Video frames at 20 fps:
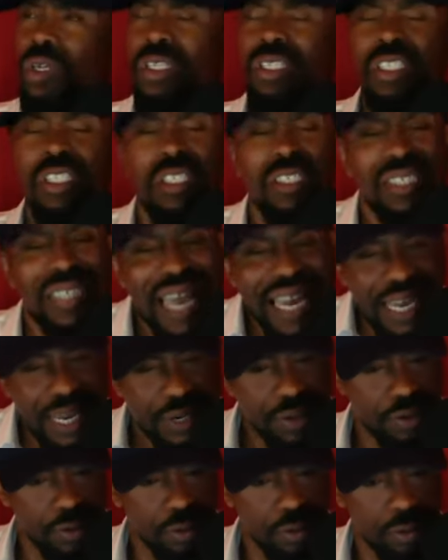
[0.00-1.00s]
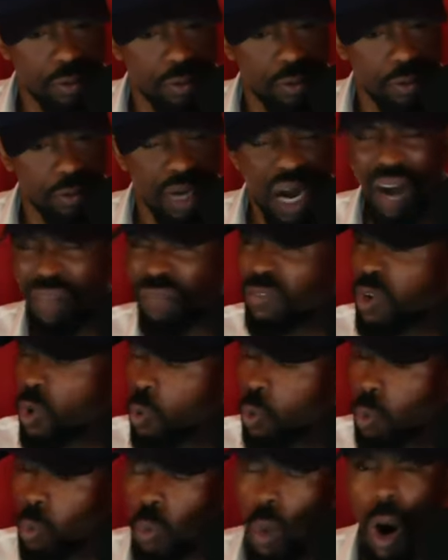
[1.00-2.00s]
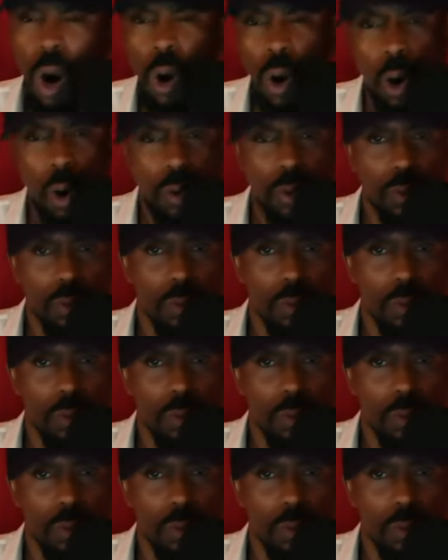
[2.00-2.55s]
state of the world.